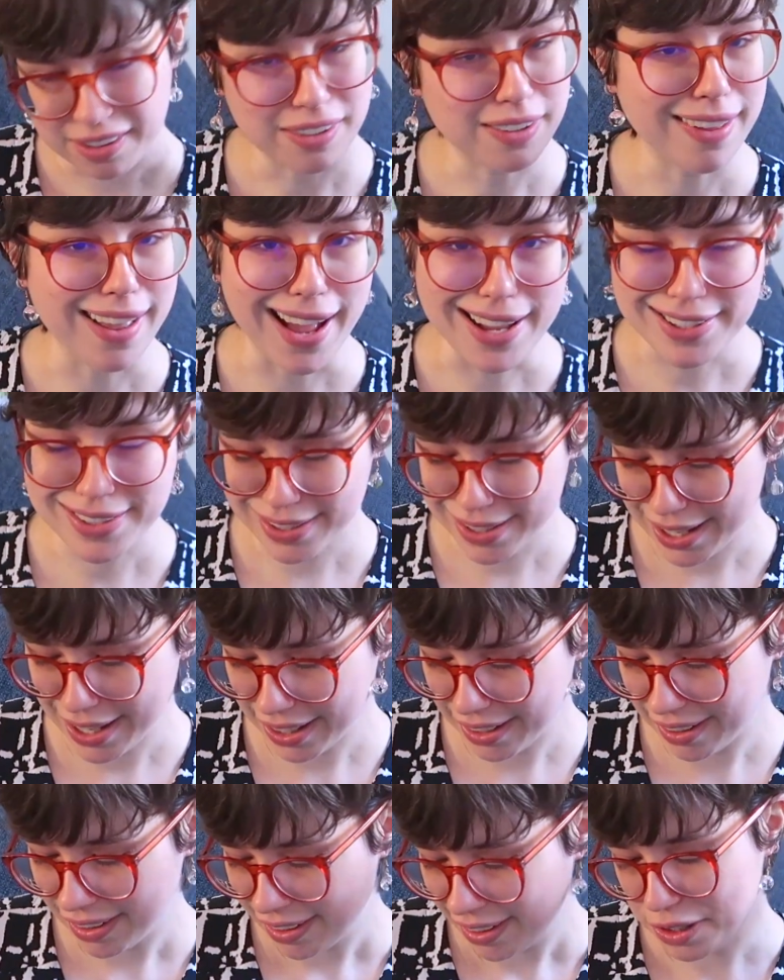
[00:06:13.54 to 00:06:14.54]

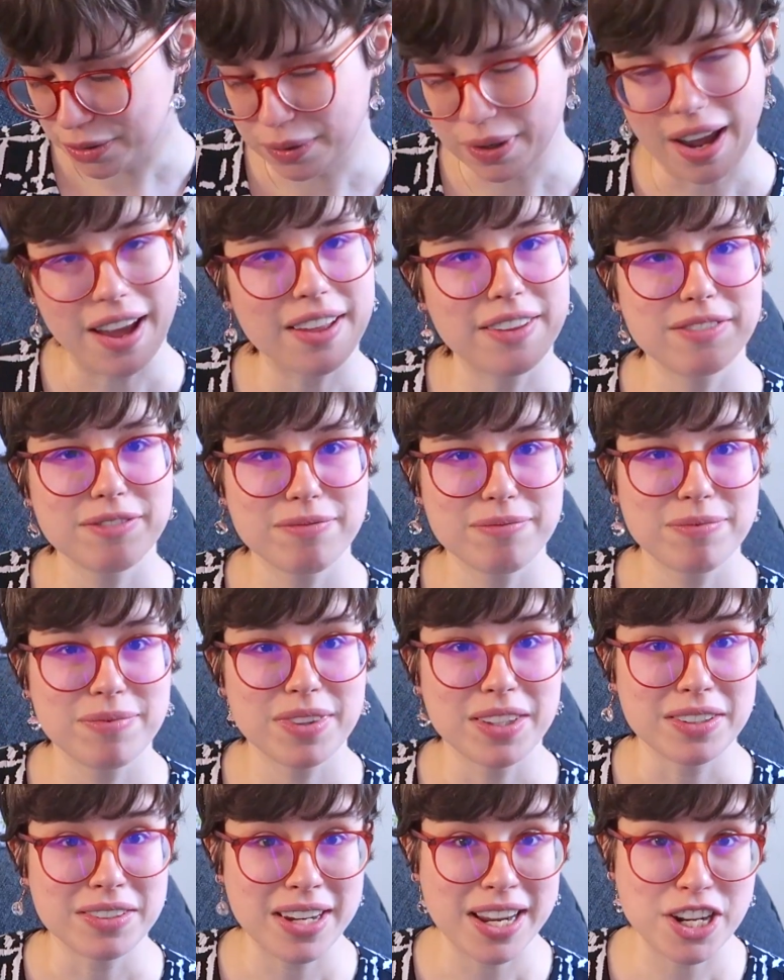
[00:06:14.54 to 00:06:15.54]
classic. You got
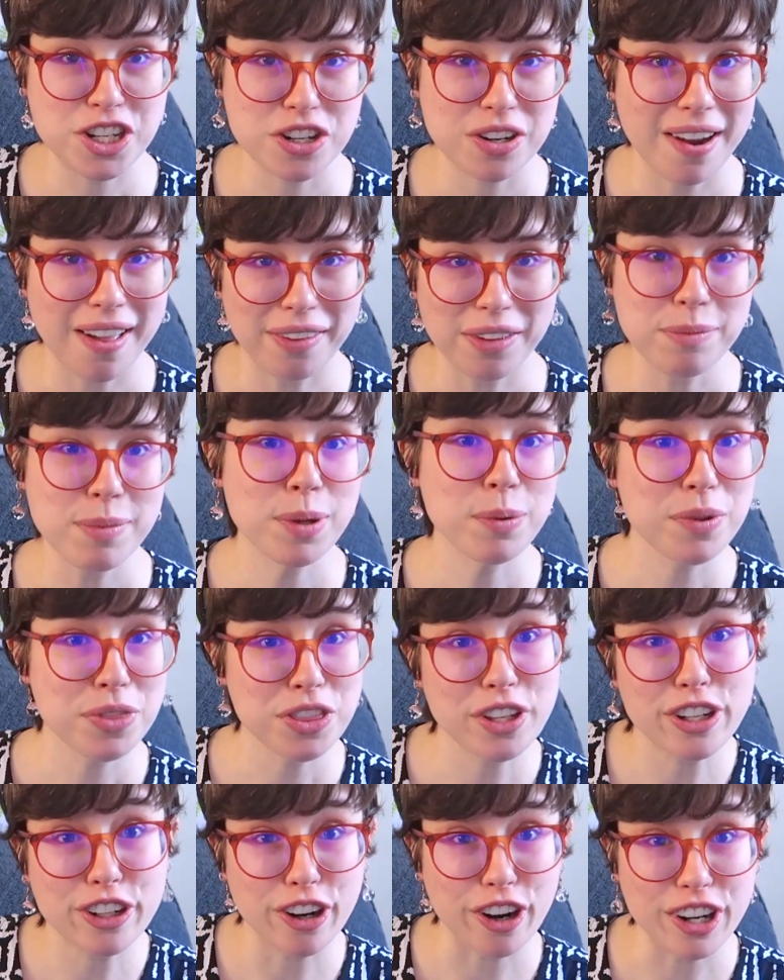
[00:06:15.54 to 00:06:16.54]
the nature element with
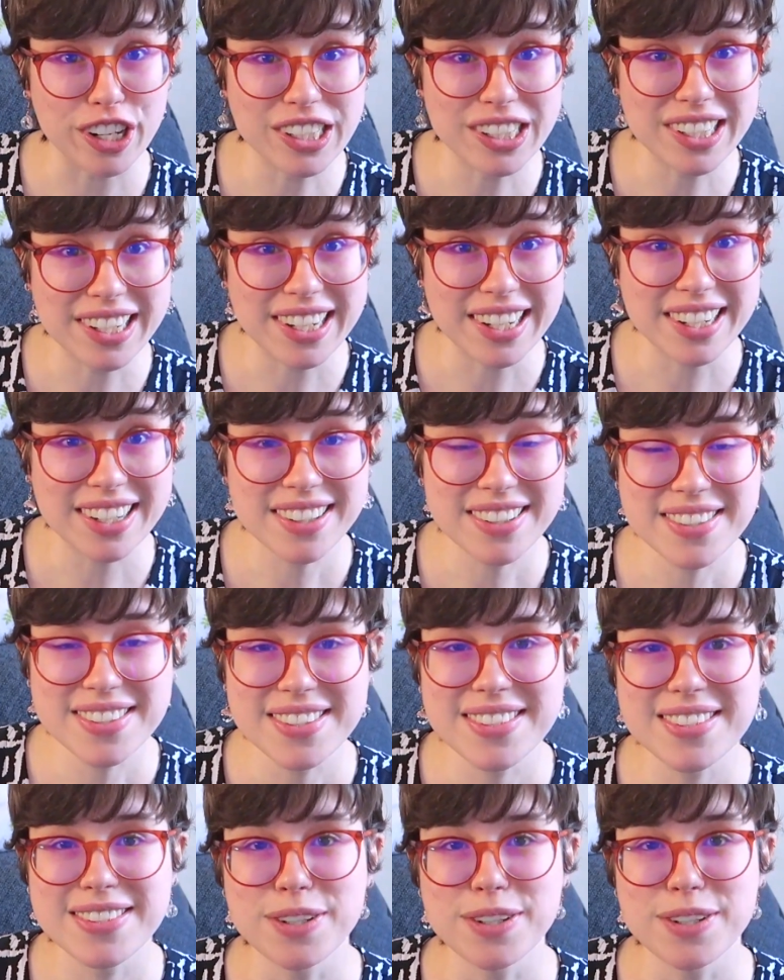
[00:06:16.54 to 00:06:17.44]
the gardens.